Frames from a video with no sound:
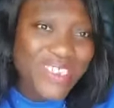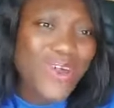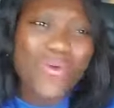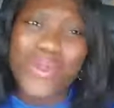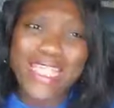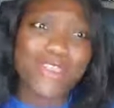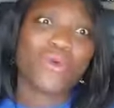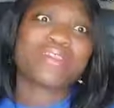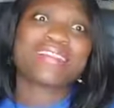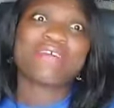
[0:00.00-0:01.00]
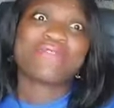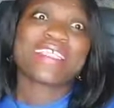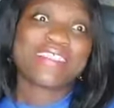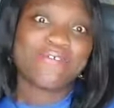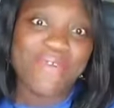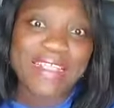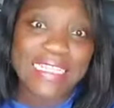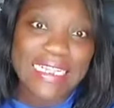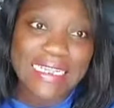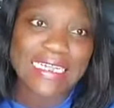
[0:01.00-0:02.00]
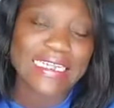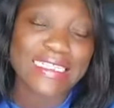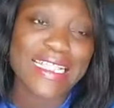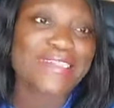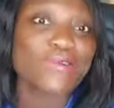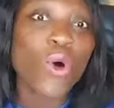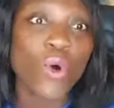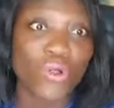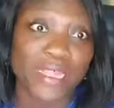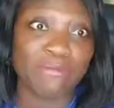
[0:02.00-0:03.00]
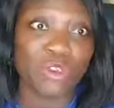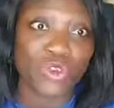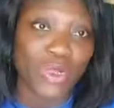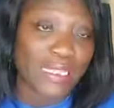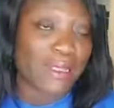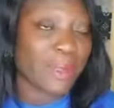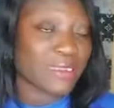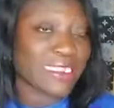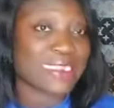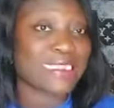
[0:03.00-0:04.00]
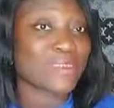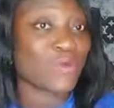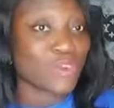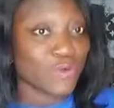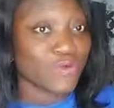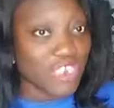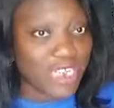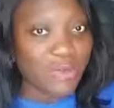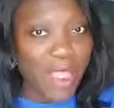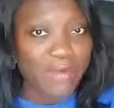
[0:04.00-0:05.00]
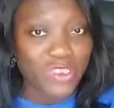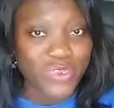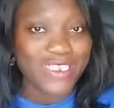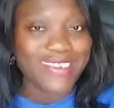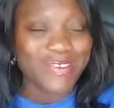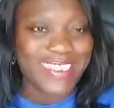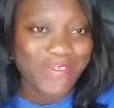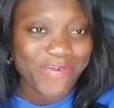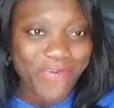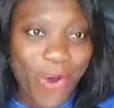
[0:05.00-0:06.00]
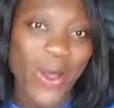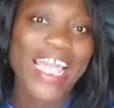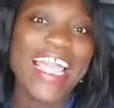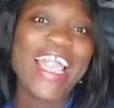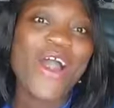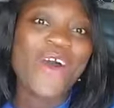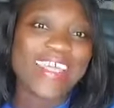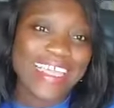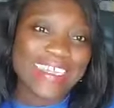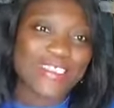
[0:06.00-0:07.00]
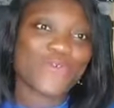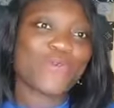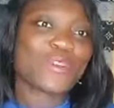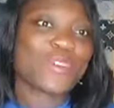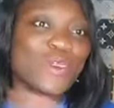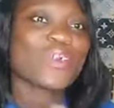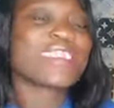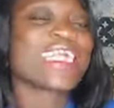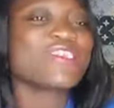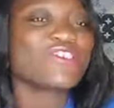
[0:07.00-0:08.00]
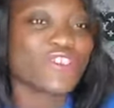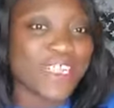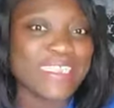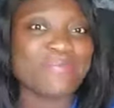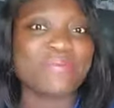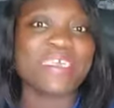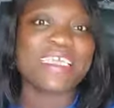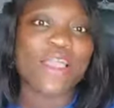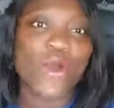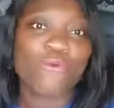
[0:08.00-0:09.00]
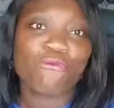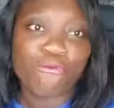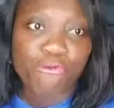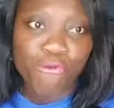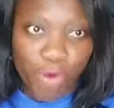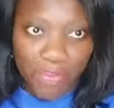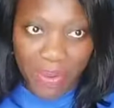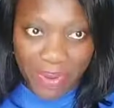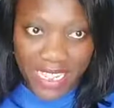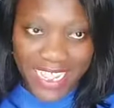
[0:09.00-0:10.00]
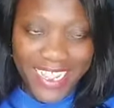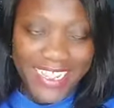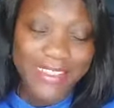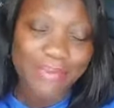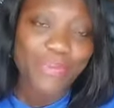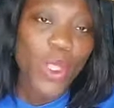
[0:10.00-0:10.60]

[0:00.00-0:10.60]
somewhere, you will definitely find the link. That's all I've been talking about in this month of January 2024. Okay, so for those that are joining me from the beginning,